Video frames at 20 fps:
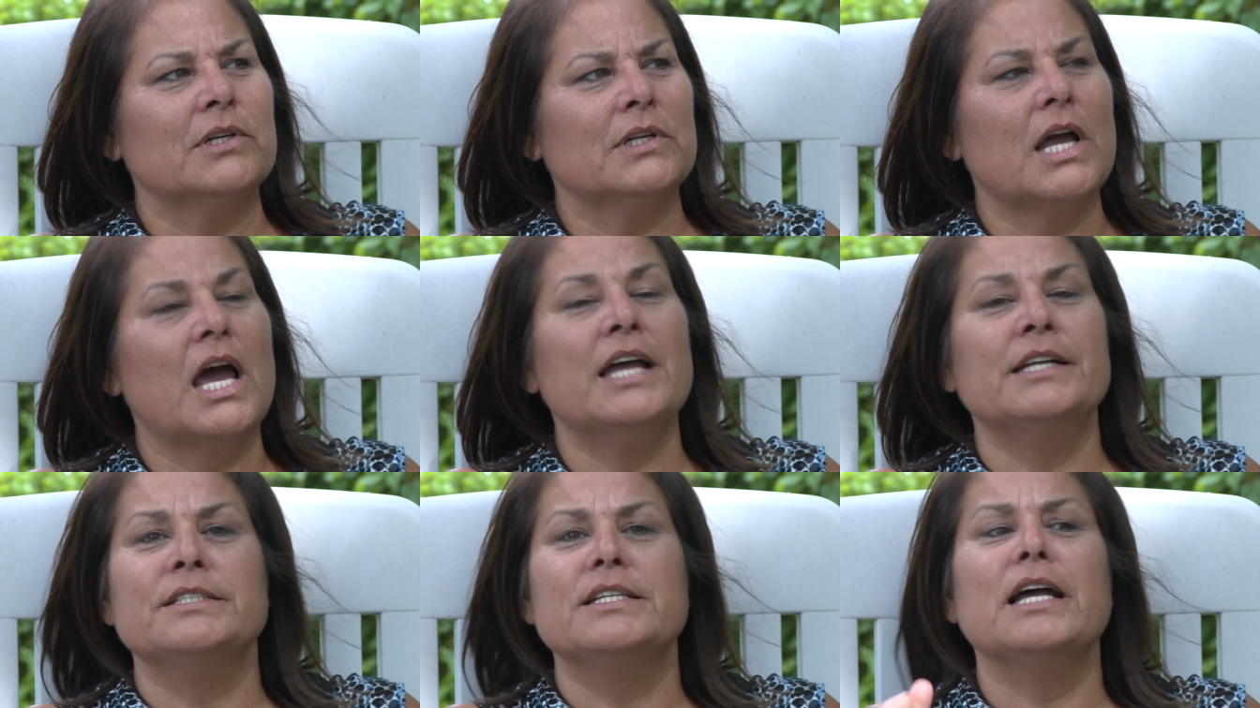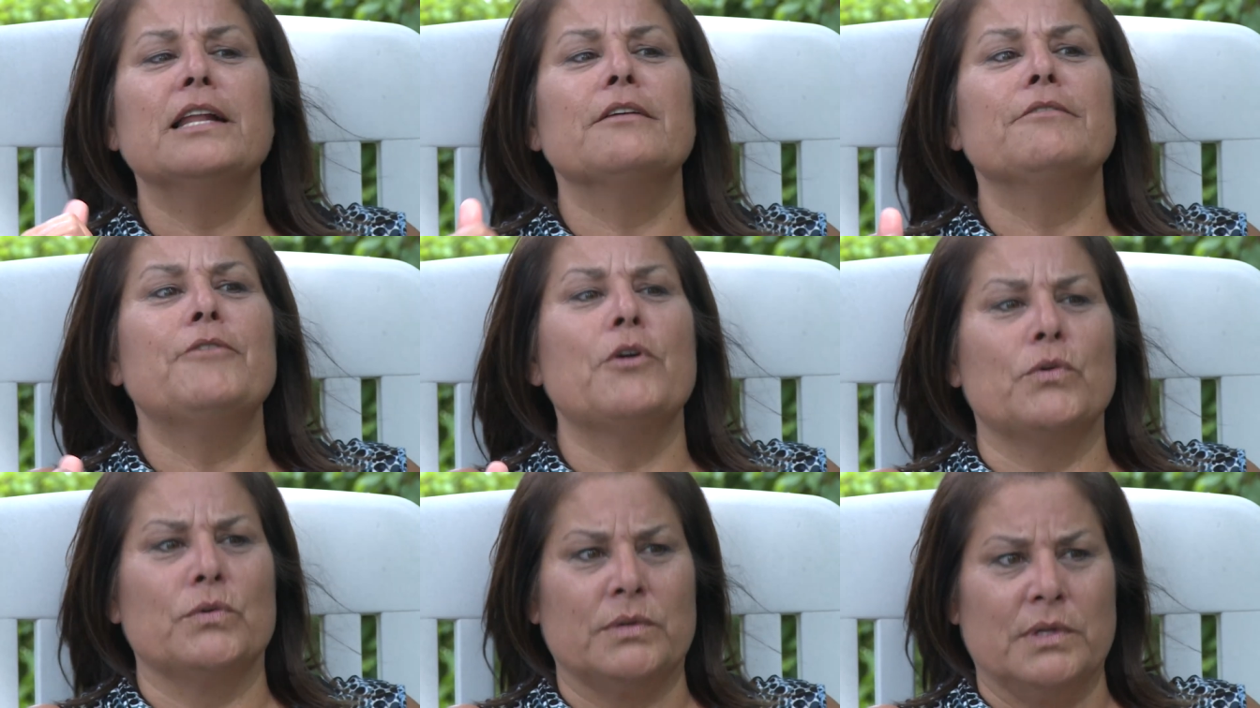and
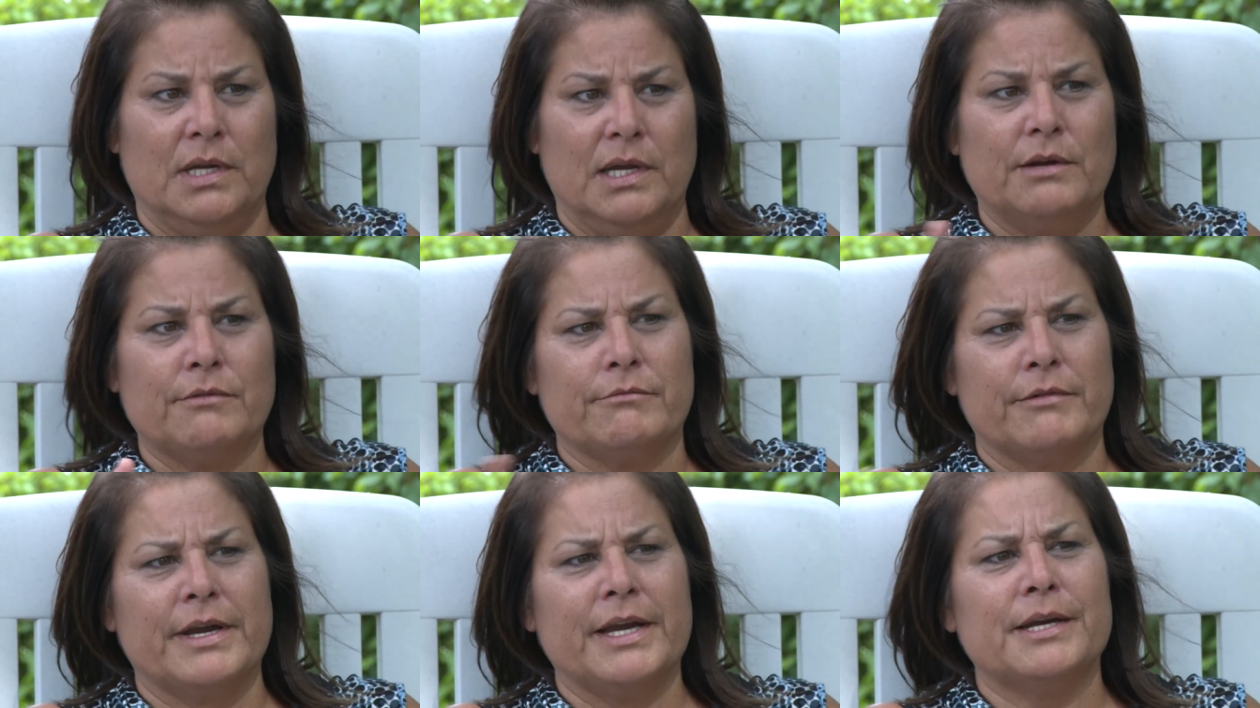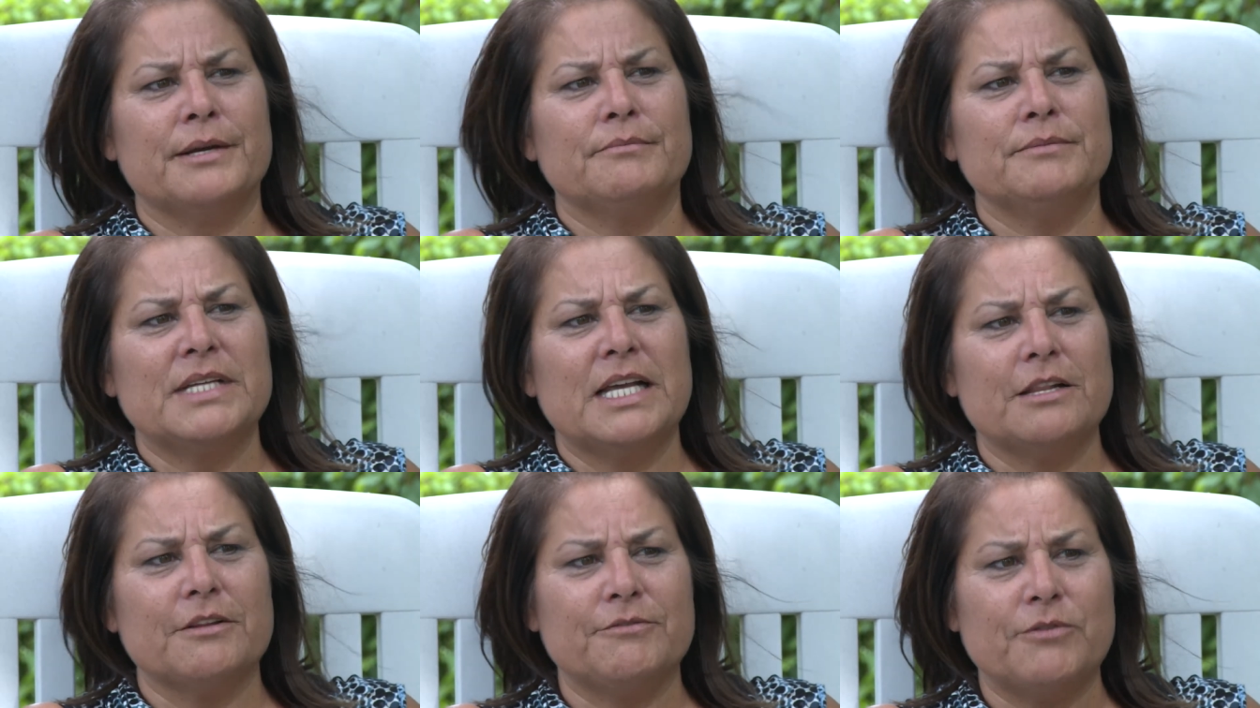telephone, random
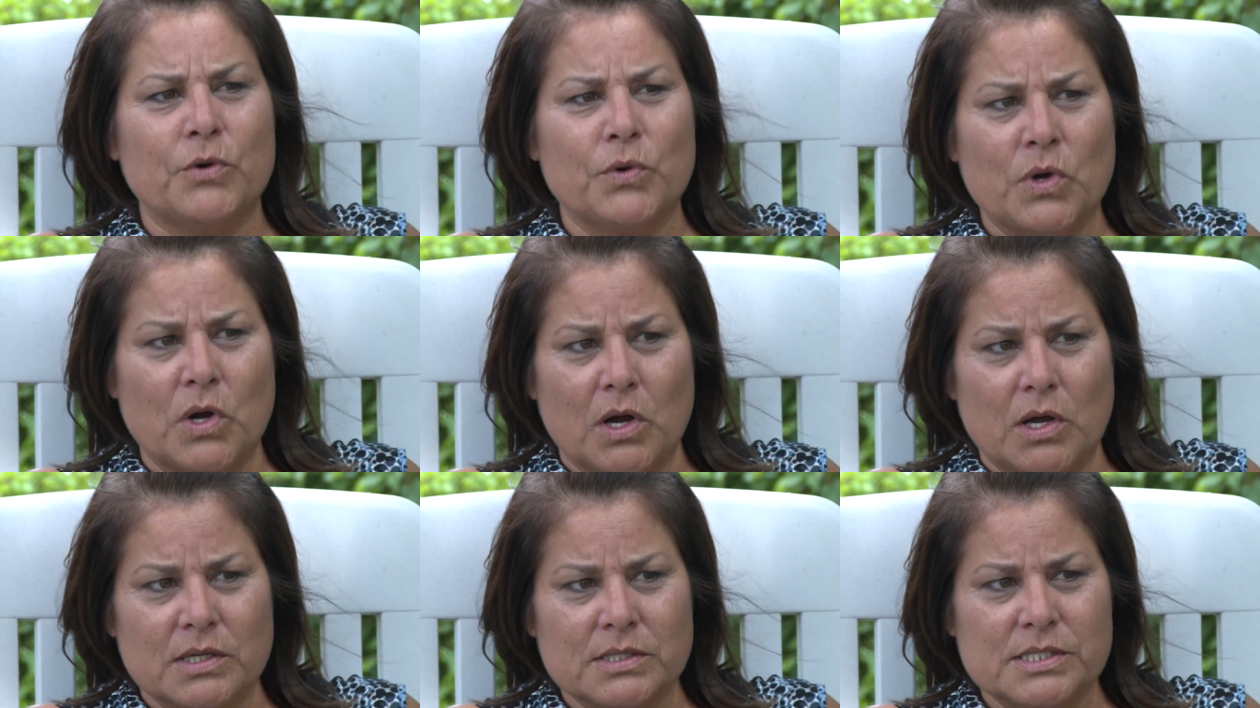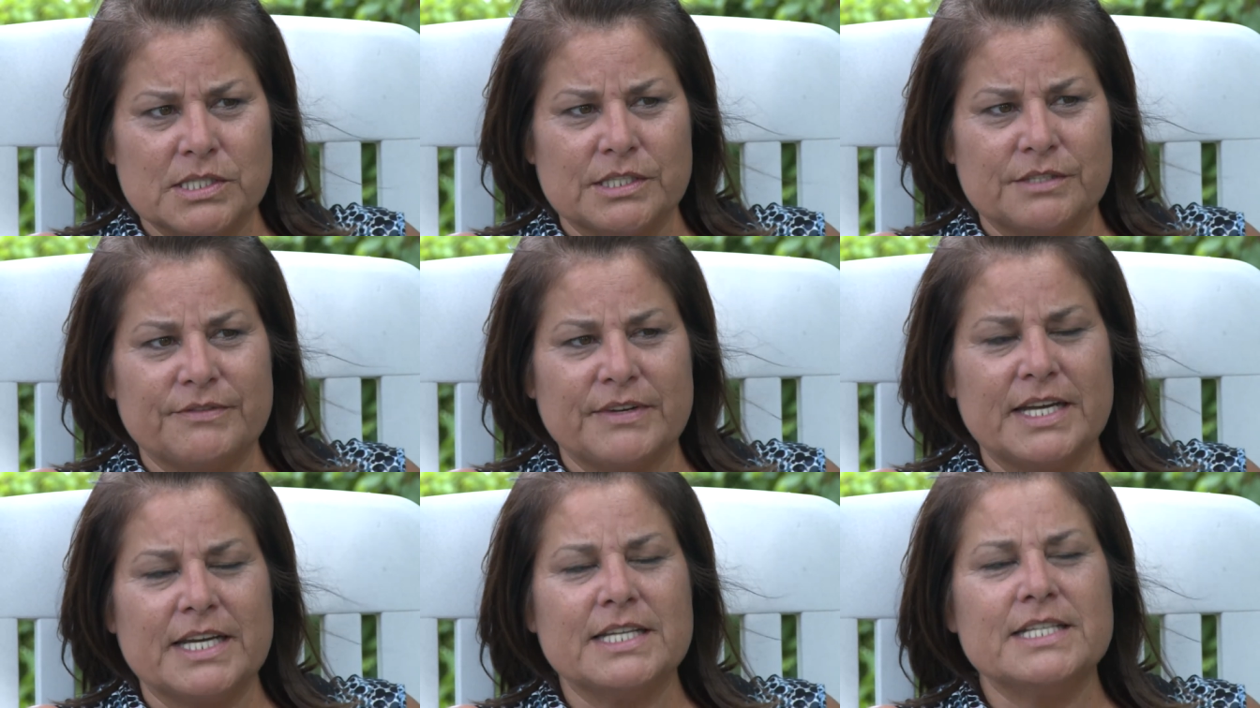telephone call
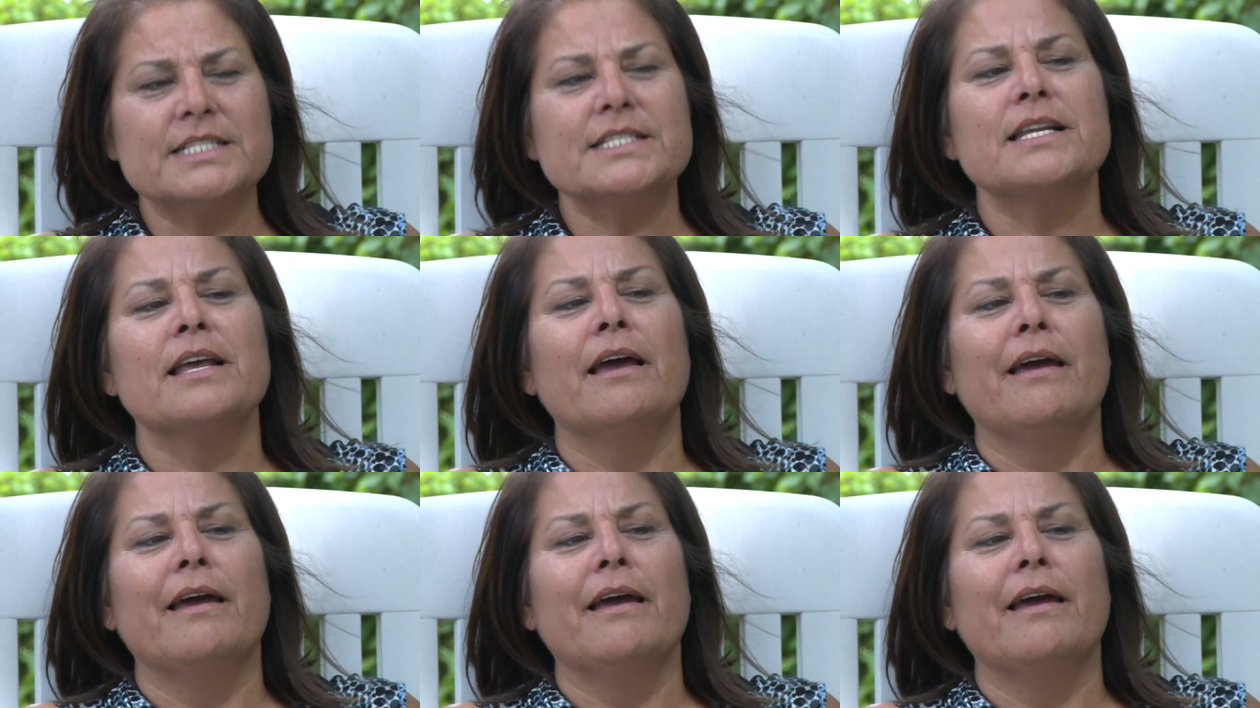surveys,